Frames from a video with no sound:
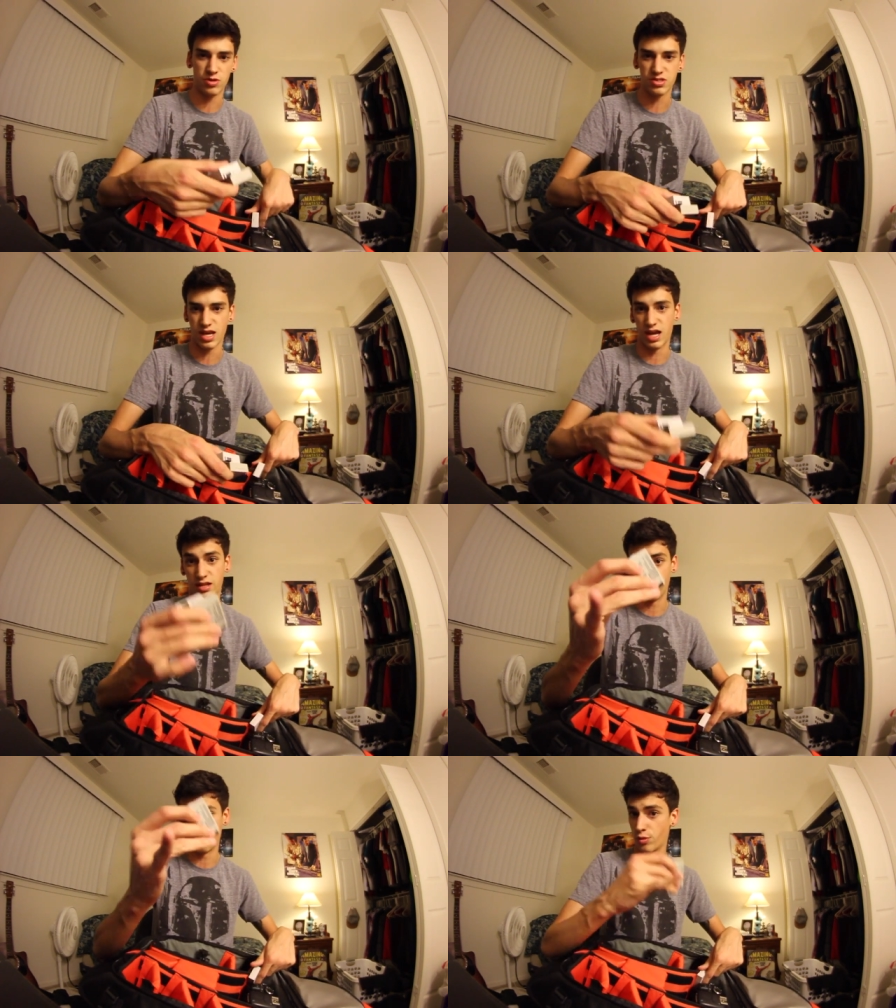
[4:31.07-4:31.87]
ones,
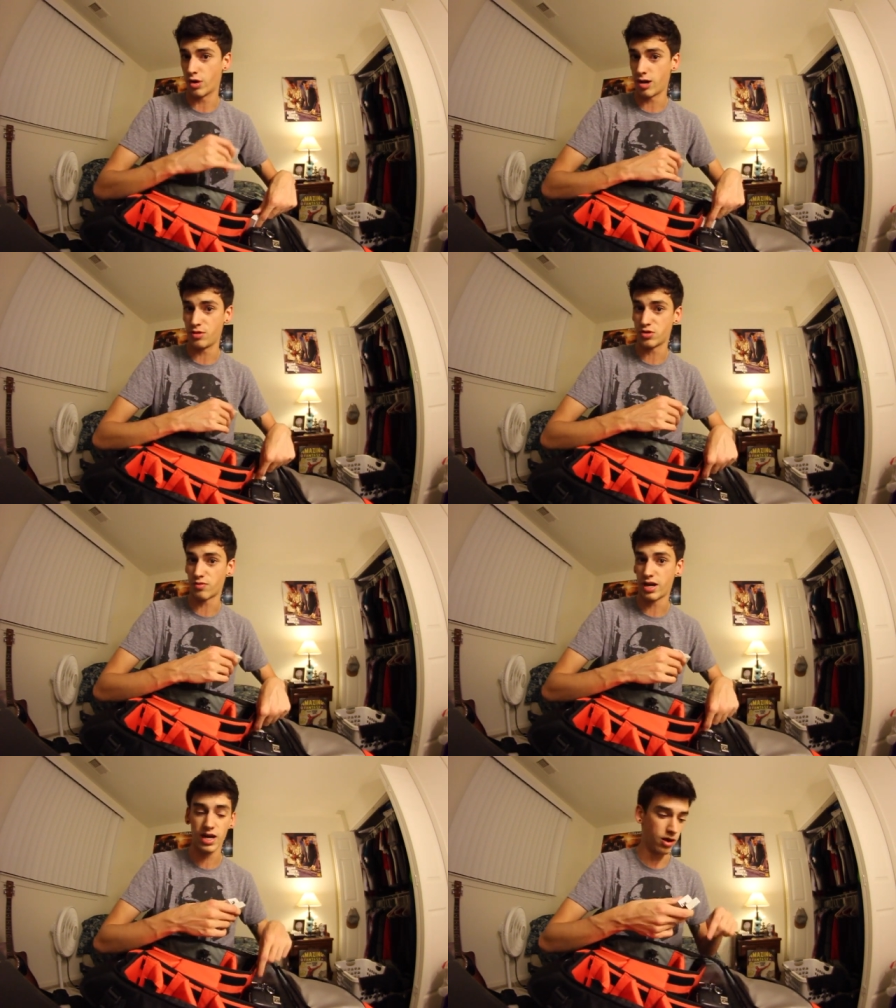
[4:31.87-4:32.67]
and the one I'm using
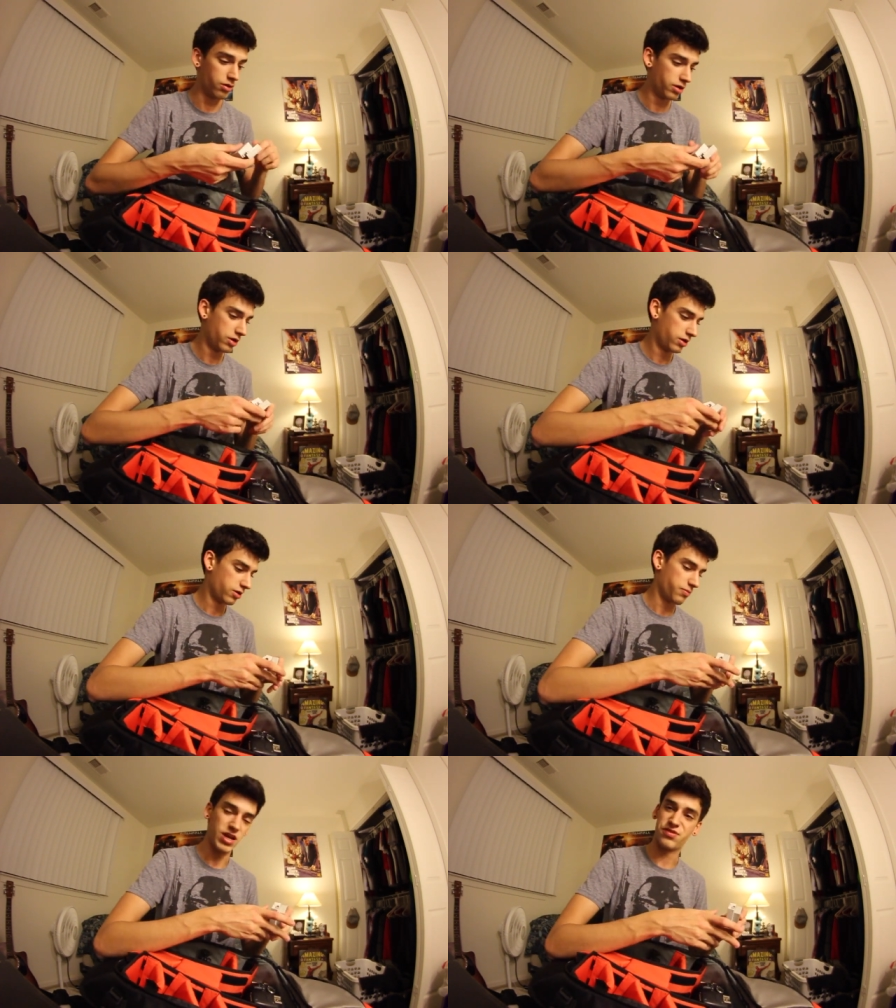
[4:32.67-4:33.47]
right now
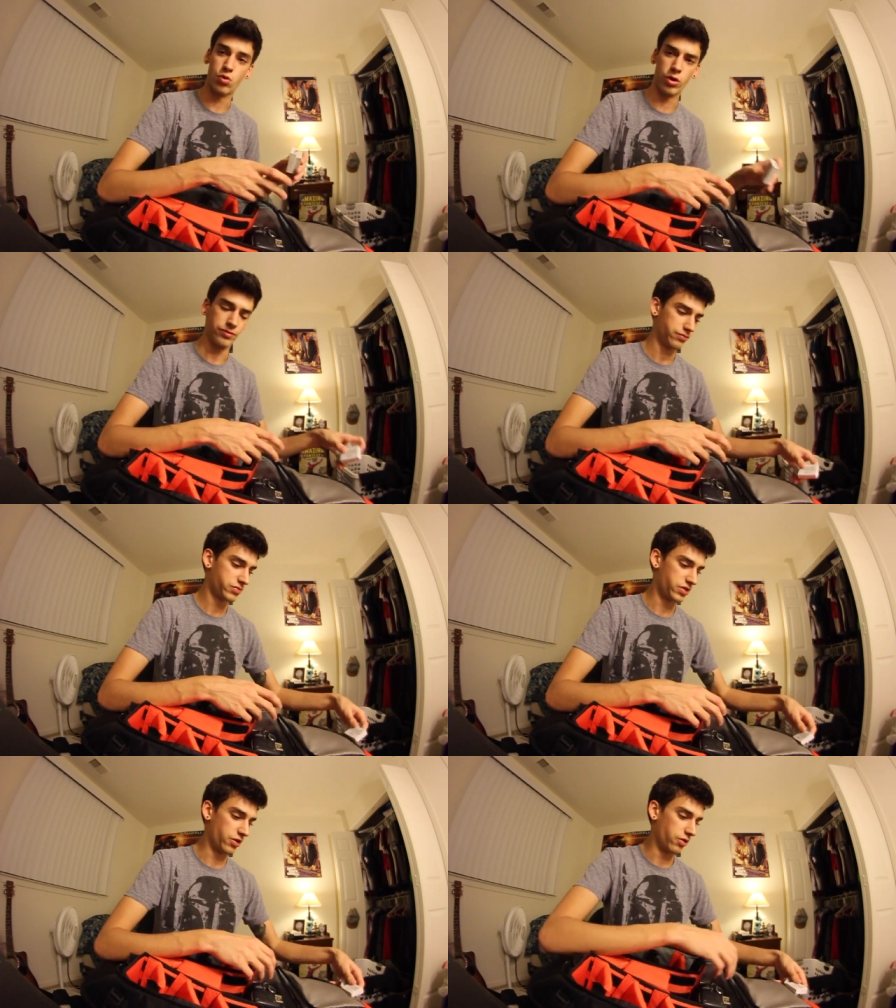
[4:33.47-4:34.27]
makes 4.
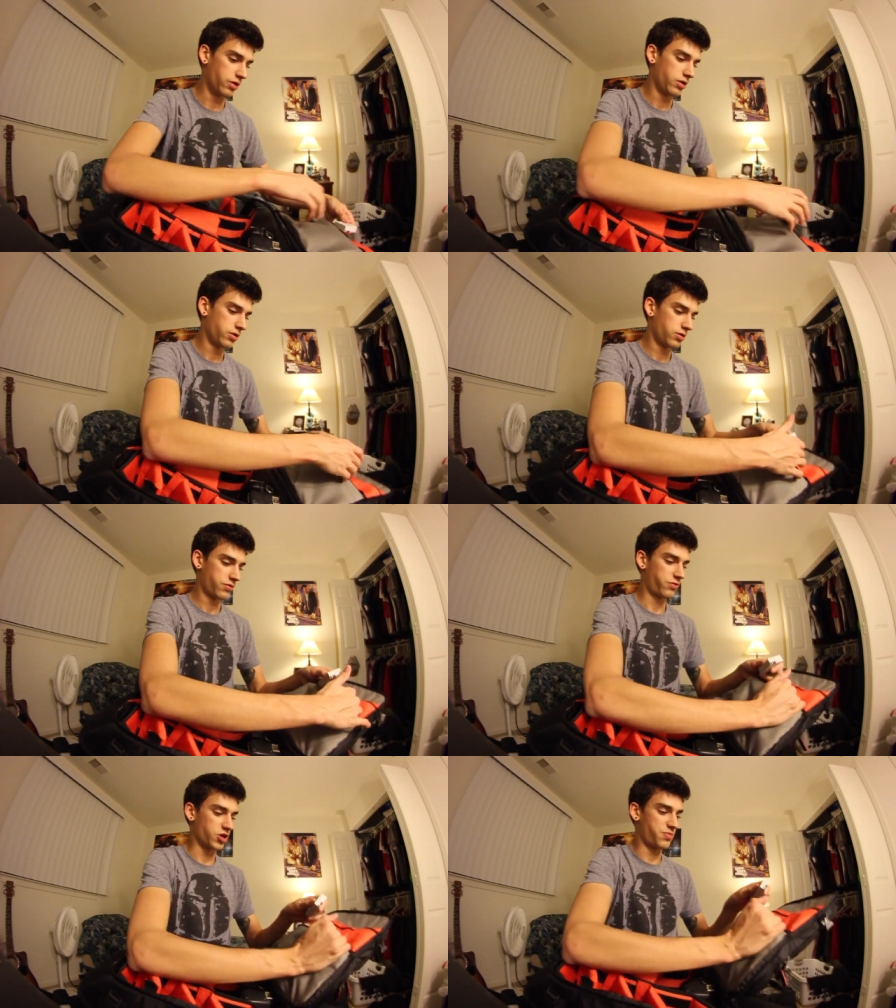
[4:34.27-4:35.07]
So
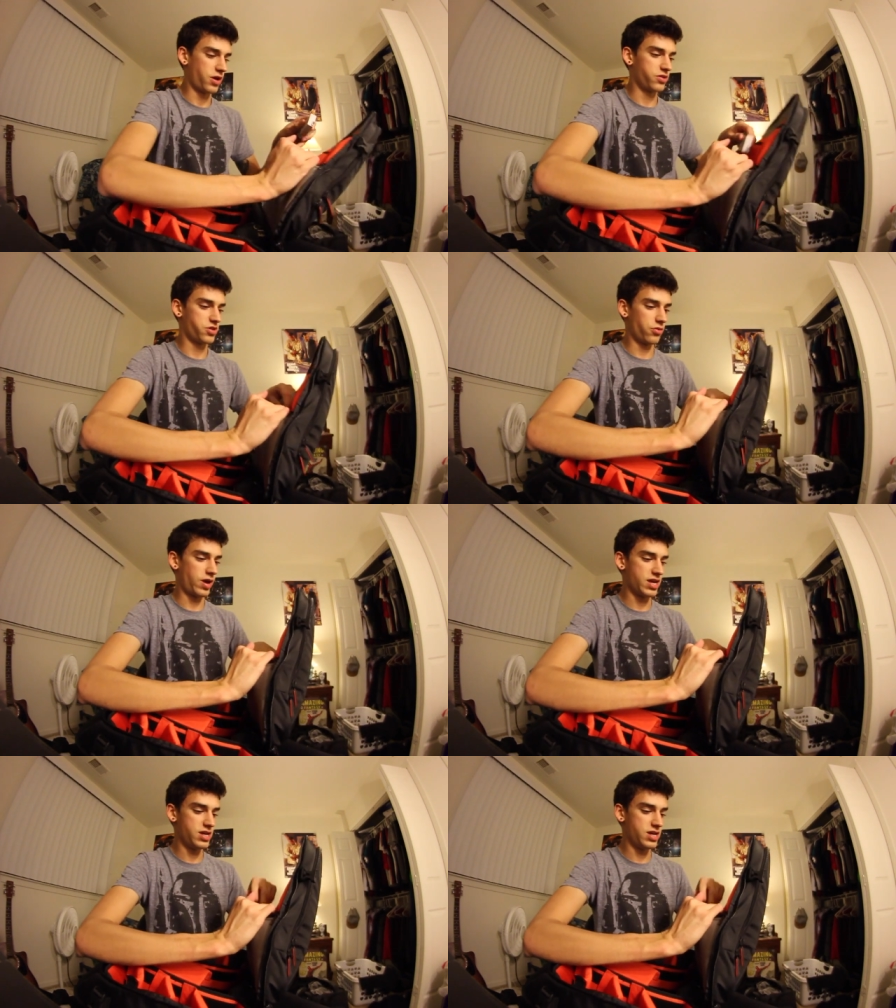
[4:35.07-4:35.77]
fresh batteries go right